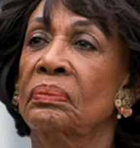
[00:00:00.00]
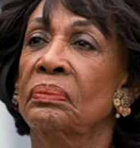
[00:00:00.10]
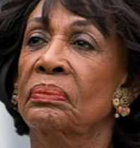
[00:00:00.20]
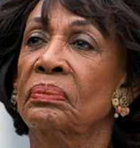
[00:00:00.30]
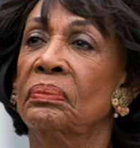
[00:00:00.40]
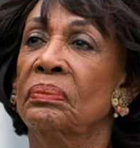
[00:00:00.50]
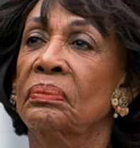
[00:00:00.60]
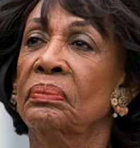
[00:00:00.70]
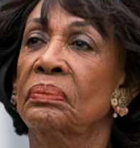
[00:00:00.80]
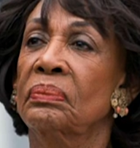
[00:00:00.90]

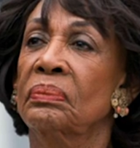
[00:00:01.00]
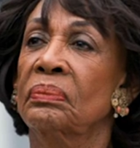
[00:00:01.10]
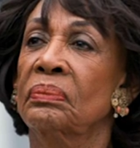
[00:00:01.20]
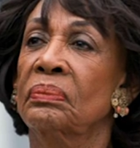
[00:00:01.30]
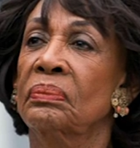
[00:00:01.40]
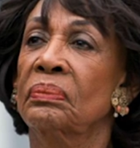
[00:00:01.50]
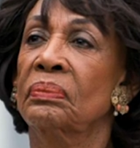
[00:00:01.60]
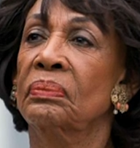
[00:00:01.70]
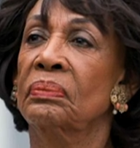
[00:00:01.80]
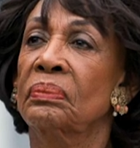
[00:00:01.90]

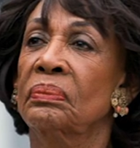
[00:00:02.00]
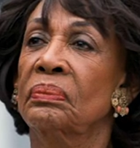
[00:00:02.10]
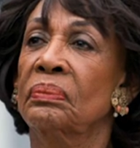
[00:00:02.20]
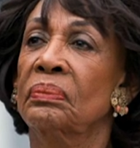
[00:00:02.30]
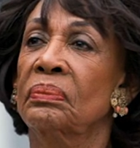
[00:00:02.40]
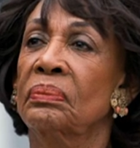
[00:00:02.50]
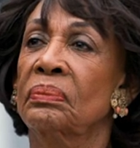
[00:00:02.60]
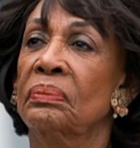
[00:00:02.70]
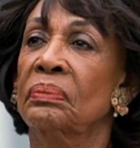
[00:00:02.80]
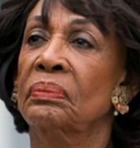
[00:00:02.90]

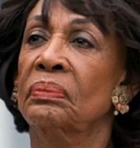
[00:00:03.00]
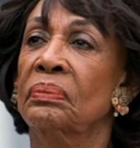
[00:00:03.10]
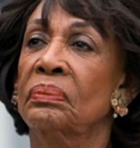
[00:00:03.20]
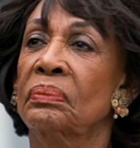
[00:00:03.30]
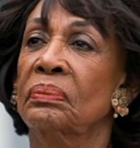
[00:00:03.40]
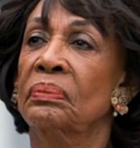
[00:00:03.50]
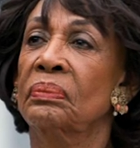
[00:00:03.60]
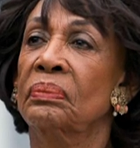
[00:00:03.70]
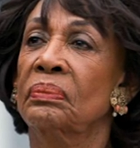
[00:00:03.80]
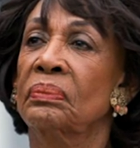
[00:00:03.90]

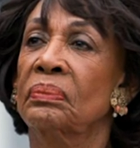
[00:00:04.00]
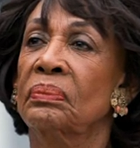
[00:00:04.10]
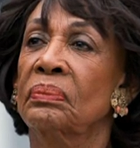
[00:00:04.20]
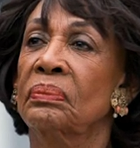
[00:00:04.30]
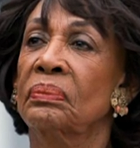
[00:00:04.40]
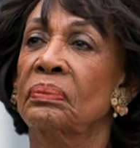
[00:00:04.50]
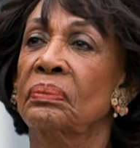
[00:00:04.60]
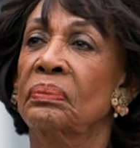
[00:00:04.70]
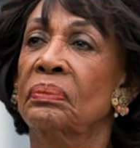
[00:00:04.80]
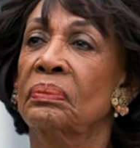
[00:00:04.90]

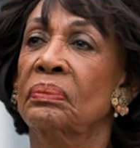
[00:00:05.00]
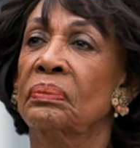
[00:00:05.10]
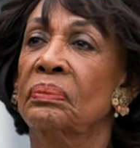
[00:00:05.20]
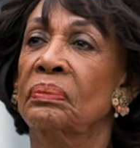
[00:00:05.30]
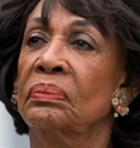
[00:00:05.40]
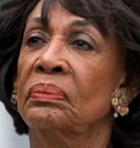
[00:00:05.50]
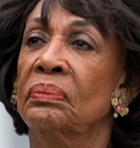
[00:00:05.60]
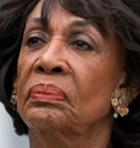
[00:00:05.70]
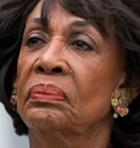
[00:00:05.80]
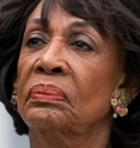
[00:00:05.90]

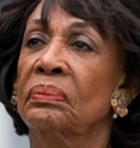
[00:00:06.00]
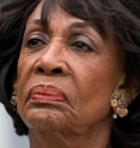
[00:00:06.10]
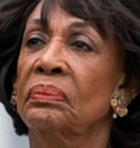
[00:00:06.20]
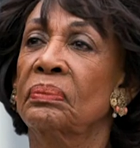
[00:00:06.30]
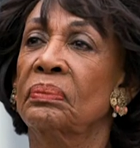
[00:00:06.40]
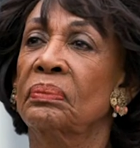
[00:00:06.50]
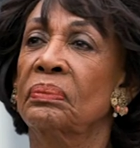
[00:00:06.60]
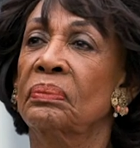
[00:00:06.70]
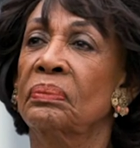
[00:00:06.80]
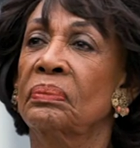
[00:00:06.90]

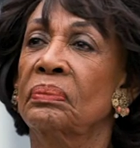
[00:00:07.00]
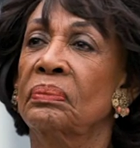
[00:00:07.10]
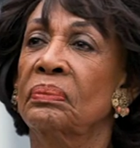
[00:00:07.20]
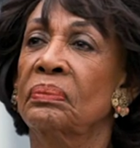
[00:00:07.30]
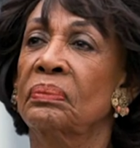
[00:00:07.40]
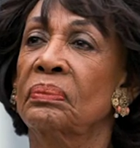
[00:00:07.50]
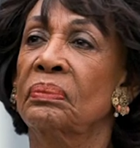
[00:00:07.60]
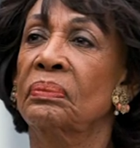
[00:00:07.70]
[no speech]